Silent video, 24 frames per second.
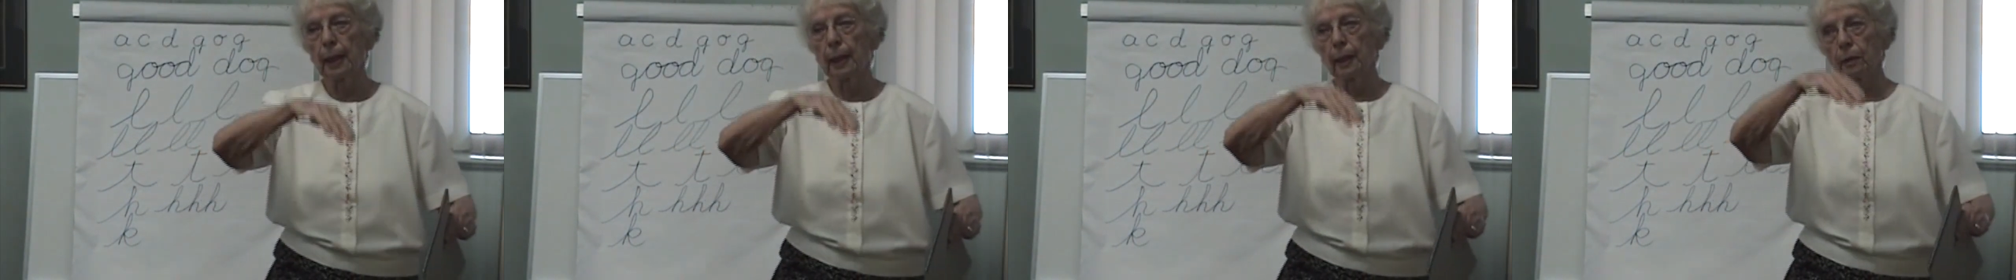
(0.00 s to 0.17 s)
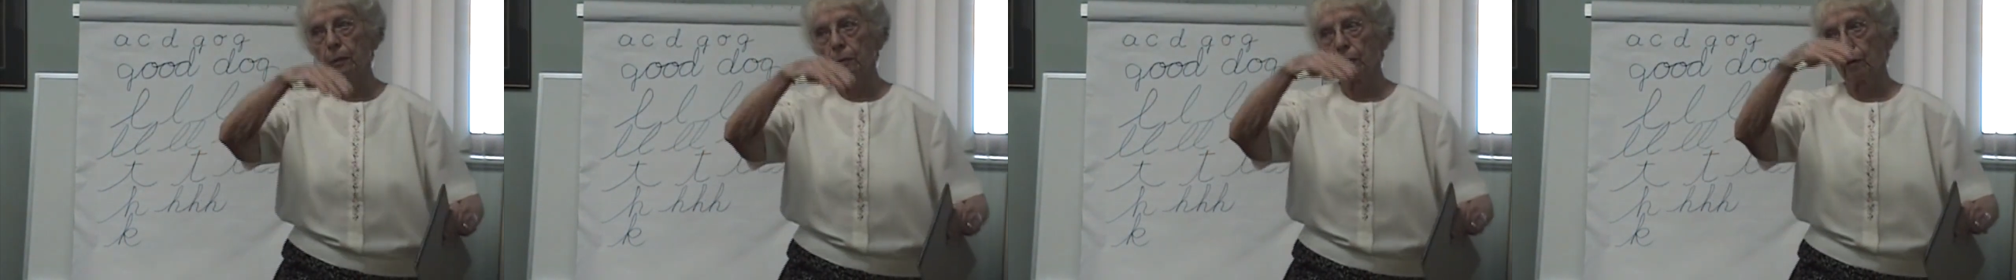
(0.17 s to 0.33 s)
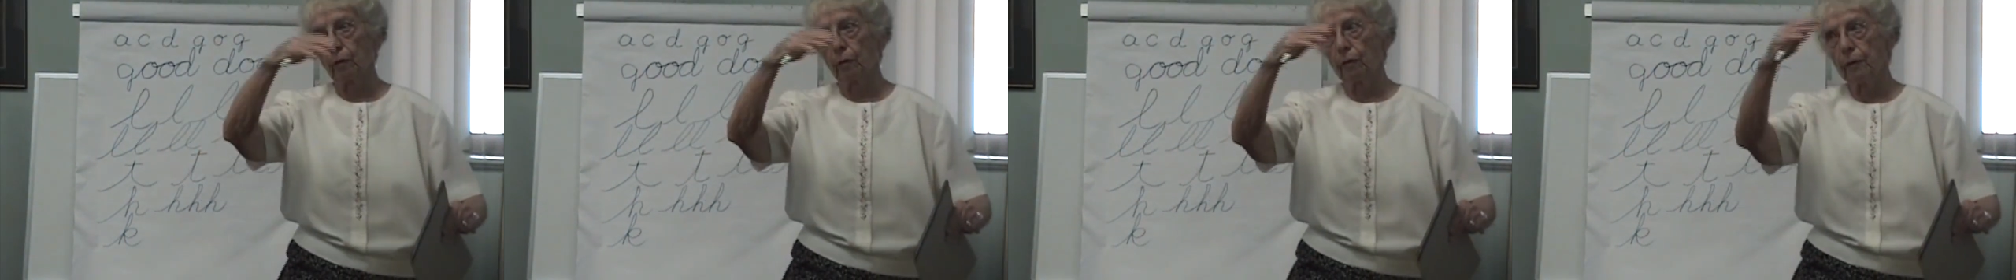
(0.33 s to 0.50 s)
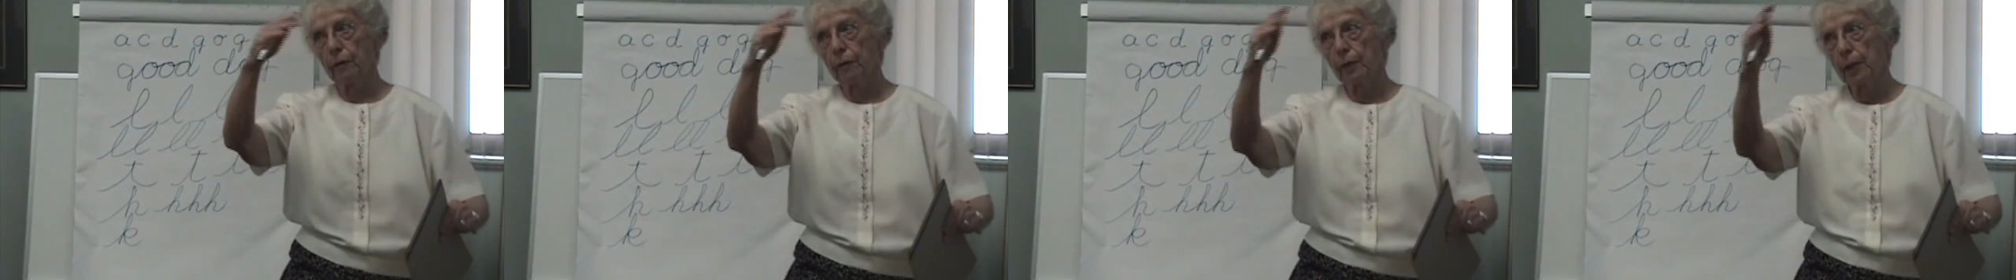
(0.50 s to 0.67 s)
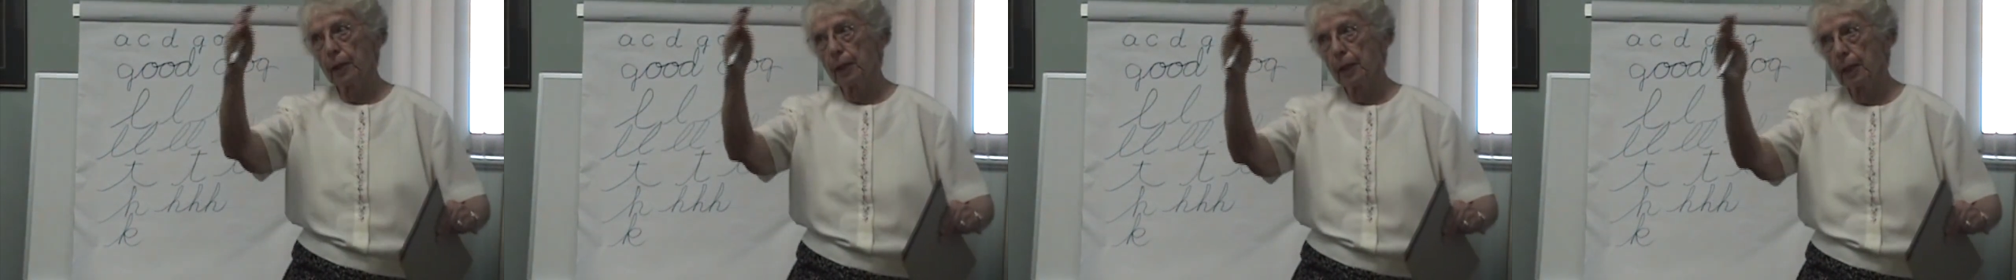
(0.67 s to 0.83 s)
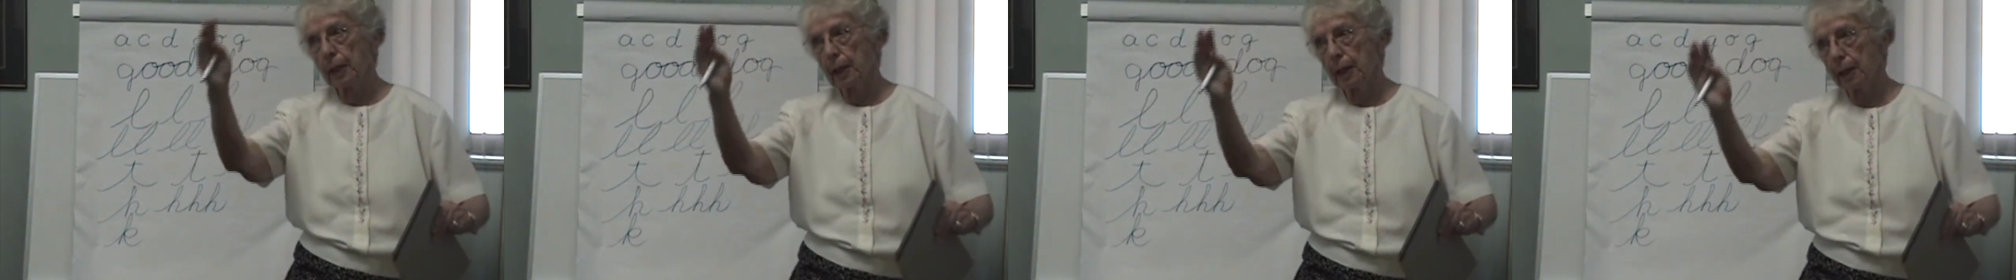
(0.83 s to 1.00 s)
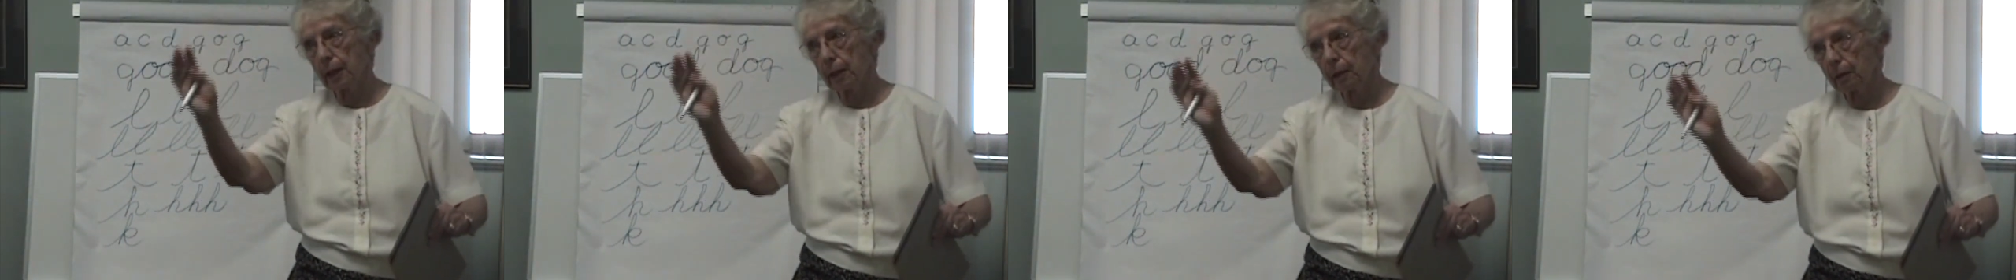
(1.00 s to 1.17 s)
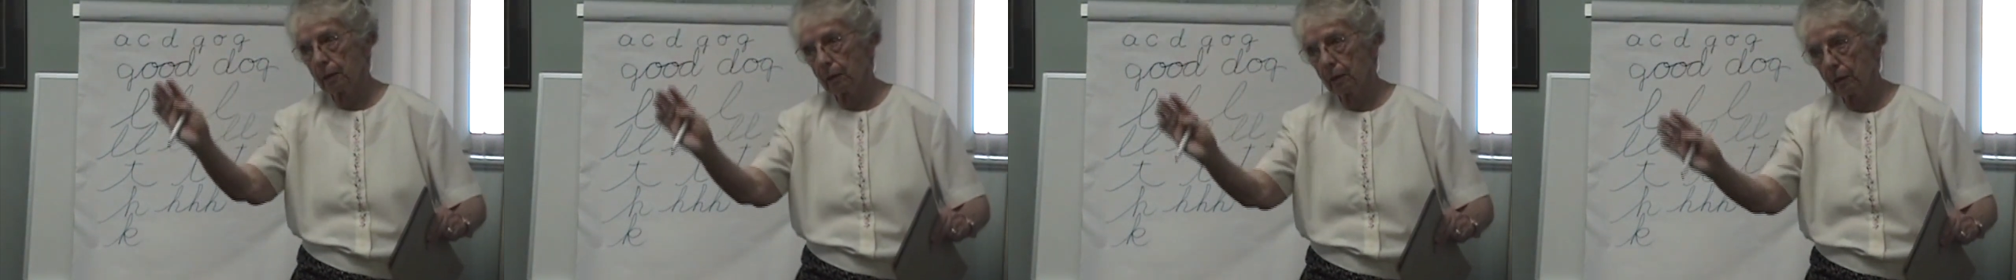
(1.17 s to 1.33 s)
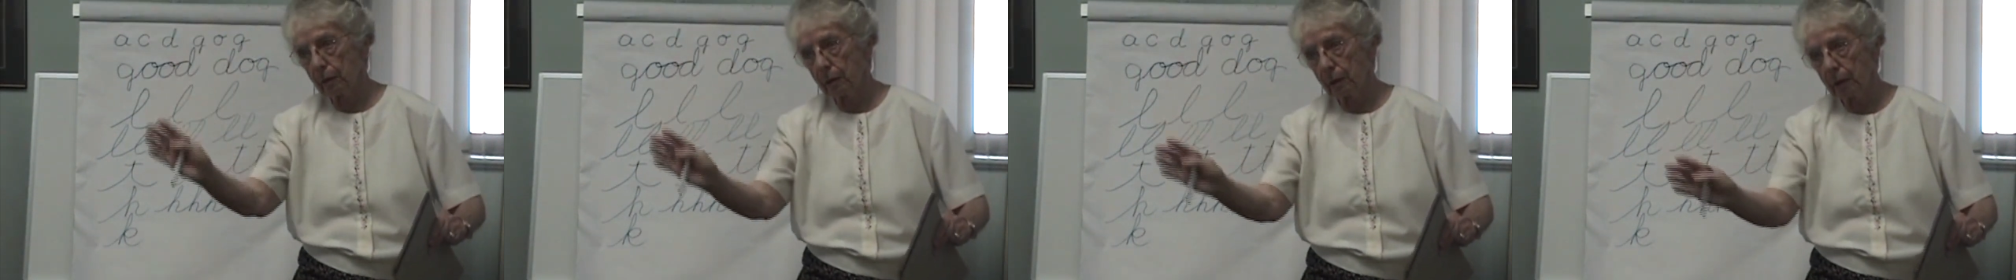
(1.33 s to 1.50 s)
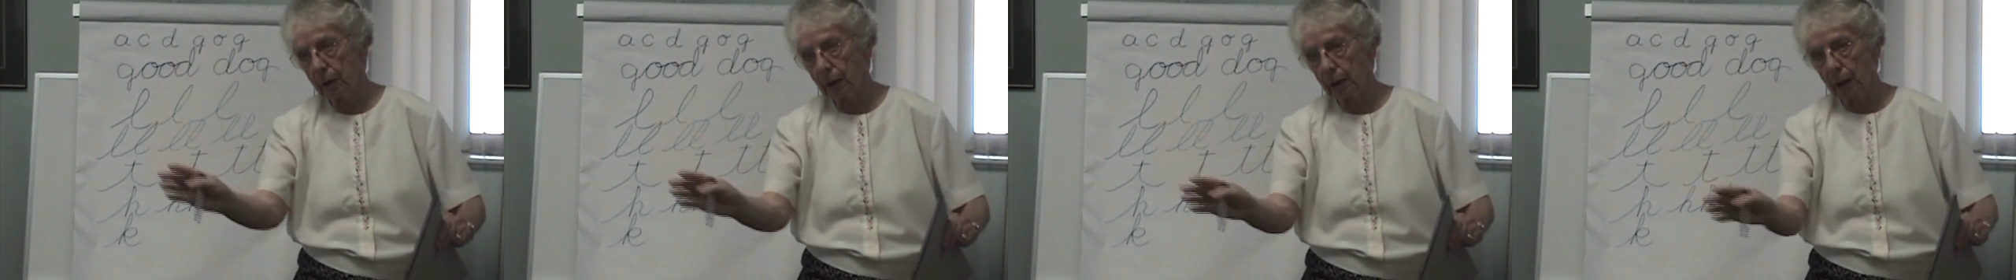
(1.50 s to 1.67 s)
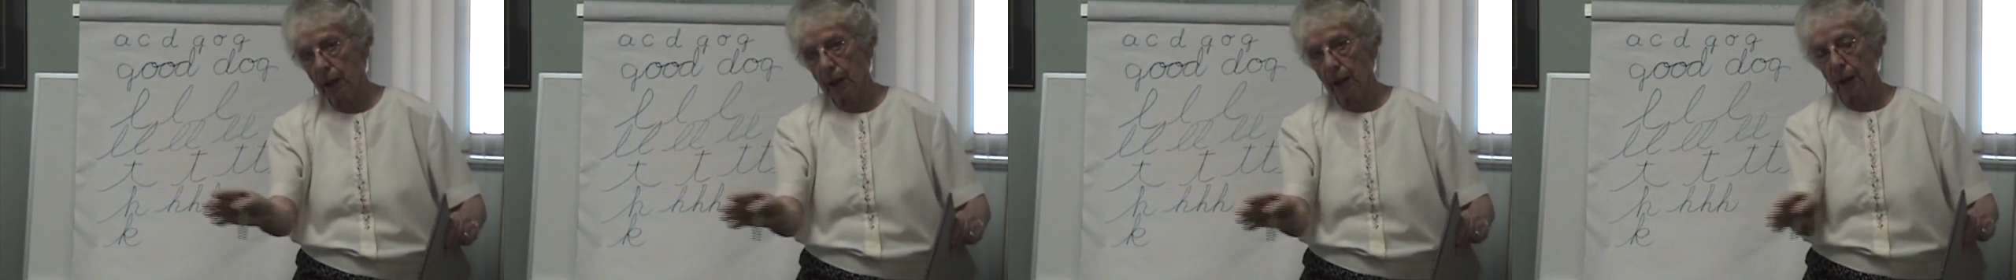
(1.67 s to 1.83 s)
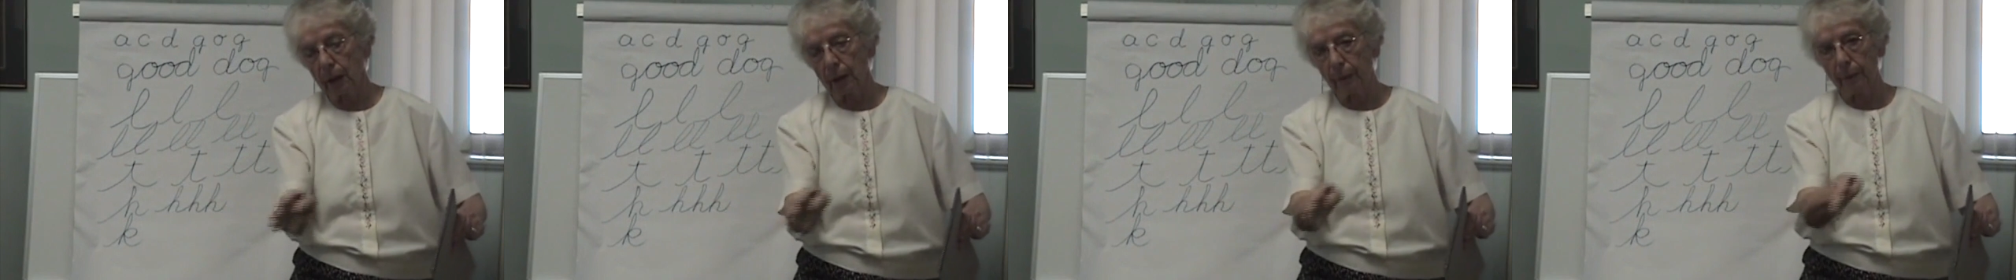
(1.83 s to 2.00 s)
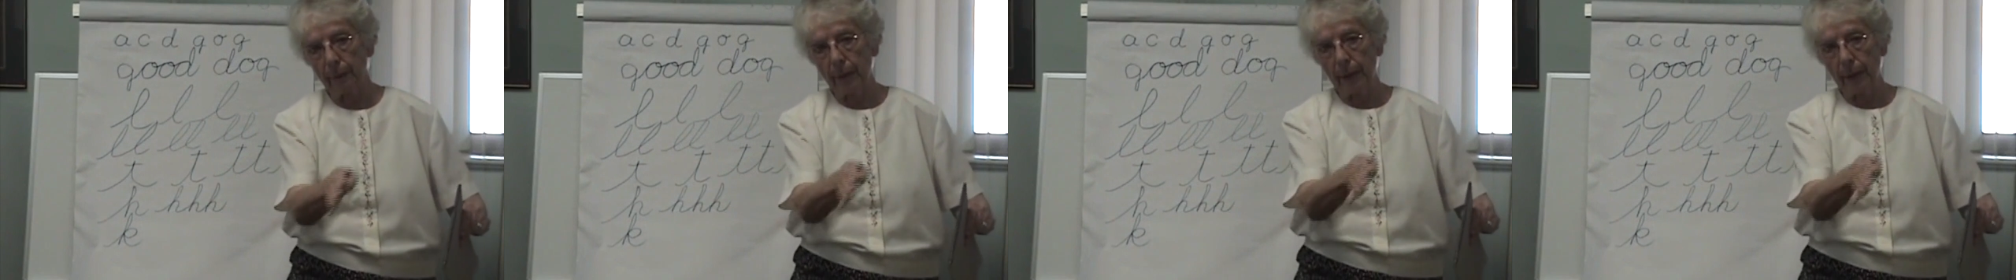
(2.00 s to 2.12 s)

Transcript: Go over the hill, come